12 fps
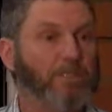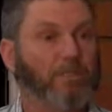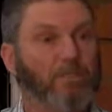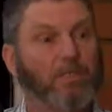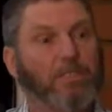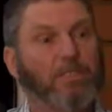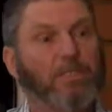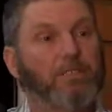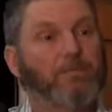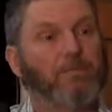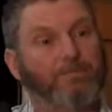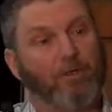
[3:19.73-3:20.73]
So
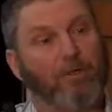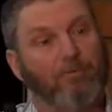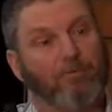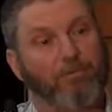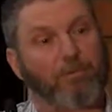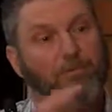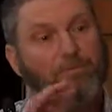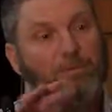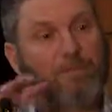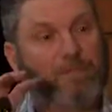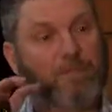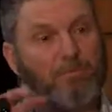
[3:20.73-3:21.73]
we've gone from
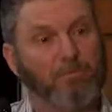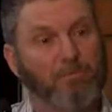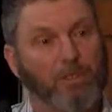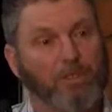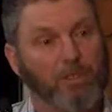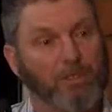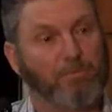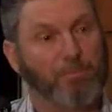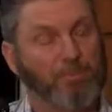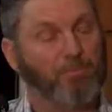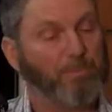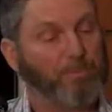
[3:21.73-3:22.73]
using
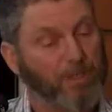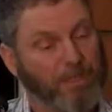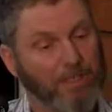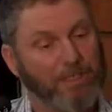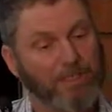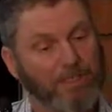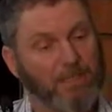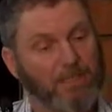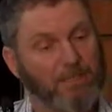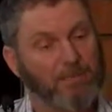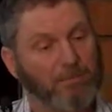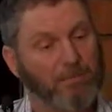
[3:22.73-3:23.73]
microscopy as
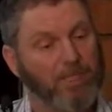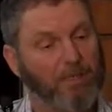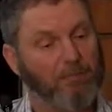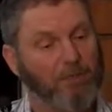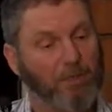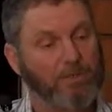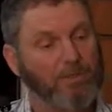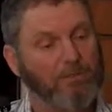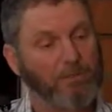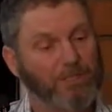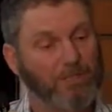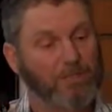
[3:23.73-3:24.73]
a proxy
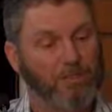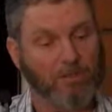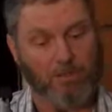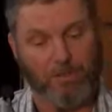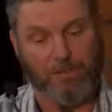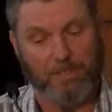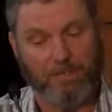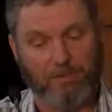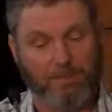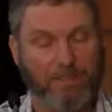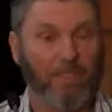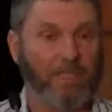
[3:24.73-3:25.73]
measure to using
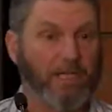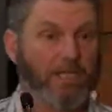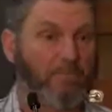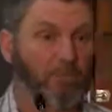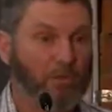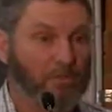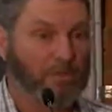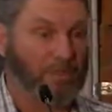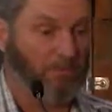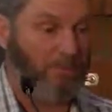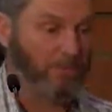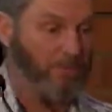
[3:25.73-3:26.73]
DNA as a proxy
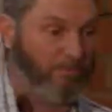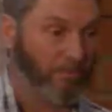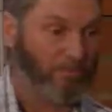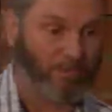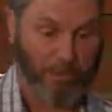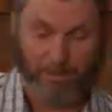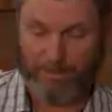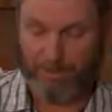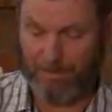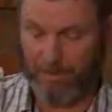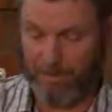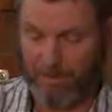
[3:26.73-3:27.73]
measure for the
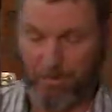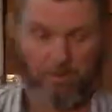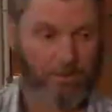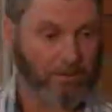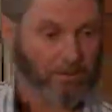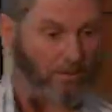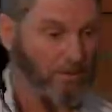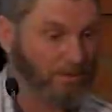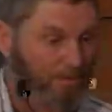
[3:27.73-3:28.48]
presence of these toxins.